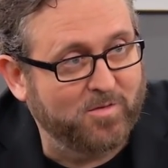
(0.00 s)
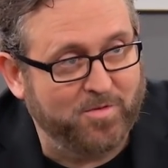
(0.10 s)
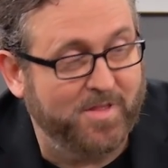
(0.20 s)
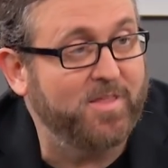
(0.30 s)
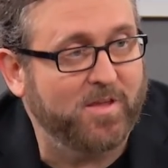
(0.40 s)

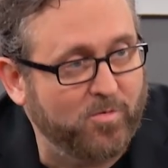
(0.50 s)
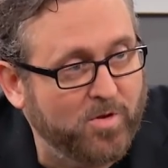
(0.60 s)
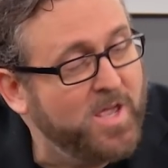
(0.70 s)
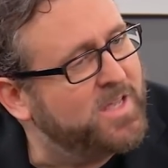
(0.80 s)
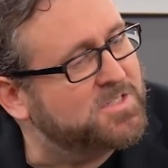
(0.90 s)
with anything.
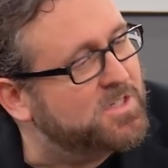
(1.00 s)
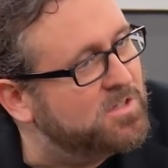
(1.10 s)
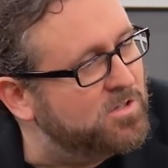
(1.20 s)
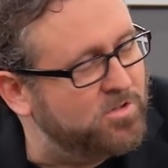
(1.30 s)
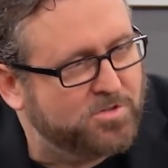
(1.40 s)
Is
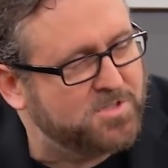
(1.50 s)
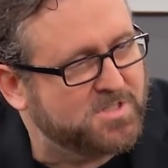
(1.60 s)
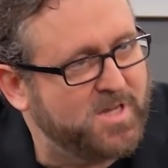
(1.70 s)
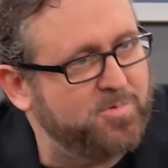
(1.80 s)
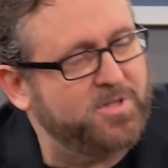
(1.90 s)
it, do you using
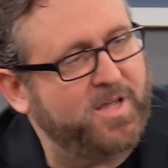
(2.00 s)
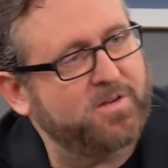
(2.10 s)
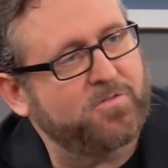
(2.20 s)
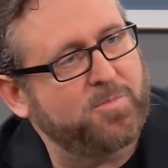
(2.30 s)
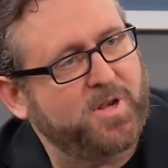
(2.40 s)
sample
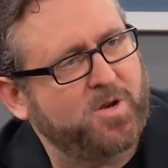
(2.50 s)
data from the